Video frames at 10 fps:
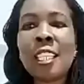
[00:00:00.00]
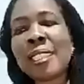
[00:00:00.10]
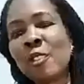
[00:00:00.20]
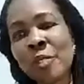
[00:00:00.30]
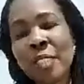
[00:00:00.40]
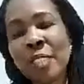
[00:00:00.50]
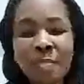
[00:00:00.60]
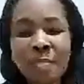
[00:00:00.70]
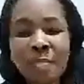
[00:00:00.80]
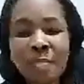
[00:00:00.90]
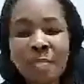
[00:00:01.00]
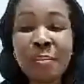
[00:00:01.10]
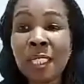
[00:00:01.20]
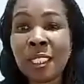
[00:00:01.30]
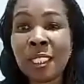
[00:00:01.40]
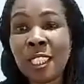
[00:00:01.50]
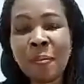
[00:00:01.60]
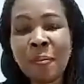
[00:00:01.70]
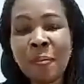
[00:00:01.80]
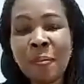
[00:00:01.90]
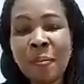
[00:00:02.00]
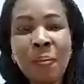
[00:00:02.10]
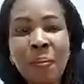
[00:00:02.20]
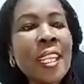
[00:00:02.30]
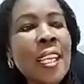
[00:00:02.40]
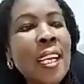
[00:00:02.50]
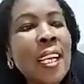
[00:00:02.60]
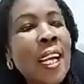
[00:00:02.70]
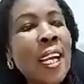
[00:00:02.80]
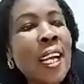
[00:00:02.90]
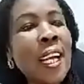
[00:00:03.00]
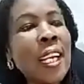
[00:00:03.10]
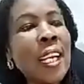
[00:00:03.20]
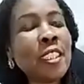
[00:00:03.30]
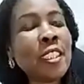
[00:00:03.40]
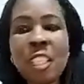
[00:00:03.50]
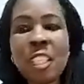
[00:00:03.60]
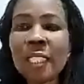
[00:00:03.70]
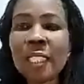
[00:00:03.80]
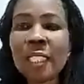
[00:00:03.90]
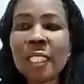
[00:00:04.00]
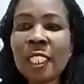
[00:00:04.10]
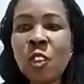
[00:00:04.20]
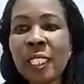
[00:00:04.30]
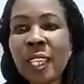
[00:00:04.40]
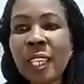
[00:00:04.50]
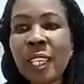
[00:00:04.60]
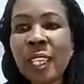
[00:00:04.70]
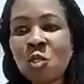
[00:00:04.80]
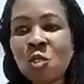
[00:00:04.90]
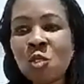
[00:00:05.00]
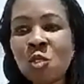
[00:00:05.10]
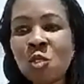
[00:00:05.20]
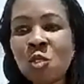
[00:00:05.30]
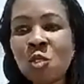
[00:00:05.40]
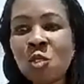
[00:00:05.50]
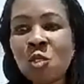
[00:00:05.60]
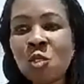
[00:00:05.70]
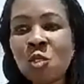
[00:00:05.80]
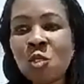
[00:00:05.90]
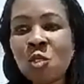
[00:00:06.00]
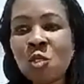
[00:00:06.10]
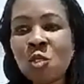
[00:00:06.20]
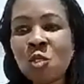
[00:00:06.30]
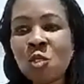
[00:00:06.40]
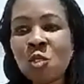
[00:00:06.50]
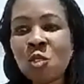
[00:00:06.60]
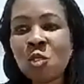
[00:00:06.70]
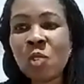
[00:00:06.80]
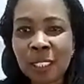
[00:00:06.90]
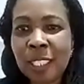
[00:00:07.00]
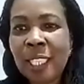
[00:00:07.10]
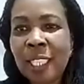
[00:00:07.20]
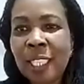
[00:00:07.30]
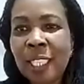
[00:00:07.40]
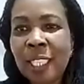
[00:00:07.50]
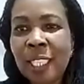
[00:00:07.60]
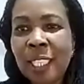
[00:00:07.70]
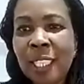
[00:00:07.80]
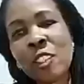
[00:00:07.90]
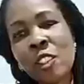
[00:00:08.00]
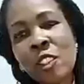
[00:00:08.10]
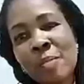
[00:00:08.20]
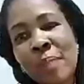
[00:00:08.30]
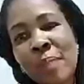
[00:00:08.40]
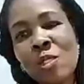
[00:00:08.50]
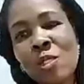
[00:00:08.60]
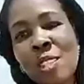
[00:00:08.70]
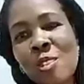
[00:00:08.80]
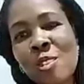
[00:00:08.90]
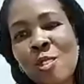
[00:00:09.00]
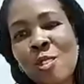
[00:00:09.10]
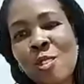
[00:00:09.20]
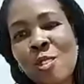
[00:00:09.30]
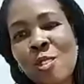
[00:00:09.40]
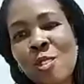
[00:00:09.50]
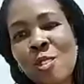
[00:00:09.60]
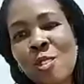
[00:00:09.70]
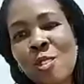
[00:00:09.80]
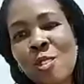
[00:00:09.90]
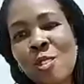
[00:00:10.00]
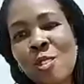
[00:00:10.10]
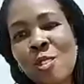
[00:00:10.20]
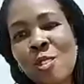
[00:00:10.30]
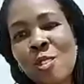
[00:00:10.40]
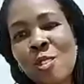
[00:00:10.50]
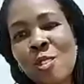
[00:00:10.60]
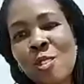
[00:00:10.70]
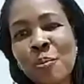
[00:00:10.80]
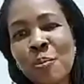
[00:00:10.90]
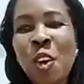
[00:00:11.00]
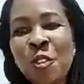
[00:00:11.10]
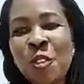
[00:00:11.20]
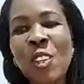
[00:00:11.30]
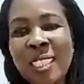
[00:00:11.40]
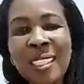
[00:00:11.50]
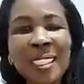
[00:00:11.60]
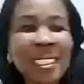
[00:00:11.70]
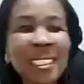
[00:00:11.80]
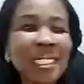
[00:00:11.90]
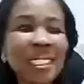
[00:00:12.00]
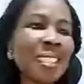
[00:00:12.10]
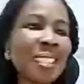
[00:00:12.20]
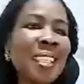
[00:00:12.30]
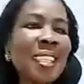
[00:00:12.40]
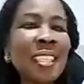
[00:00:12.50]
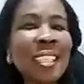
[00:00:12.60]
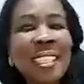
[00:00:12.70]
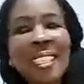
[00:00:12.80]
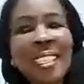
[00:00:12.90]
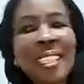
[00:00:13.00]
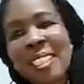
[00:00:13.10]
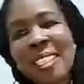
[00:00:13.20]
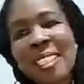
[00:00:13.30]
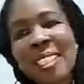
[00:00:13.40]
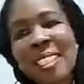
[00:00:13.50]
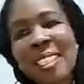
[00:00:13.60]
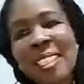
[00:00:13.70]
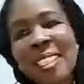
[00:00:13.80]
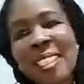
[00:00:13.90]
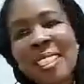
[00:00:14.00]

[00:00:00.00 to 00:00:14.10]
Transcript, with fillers: just as I was finishing my PhD, I got interested in coaching as well and joined the John C. Maxwell group of uh, coaches,